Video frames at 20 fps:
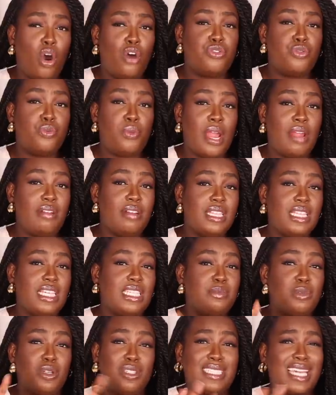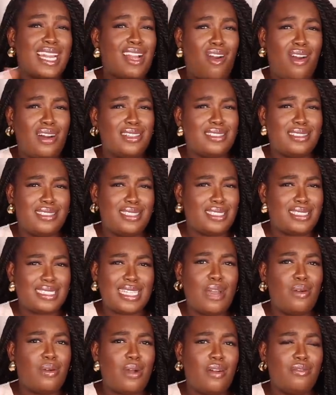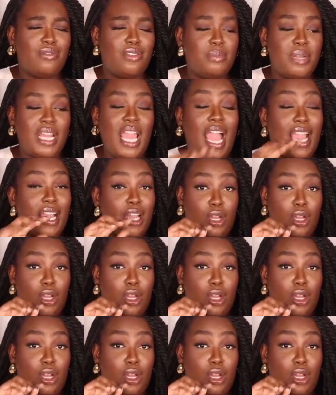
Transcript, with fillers: off wearing these because I can't sit down comfortably. I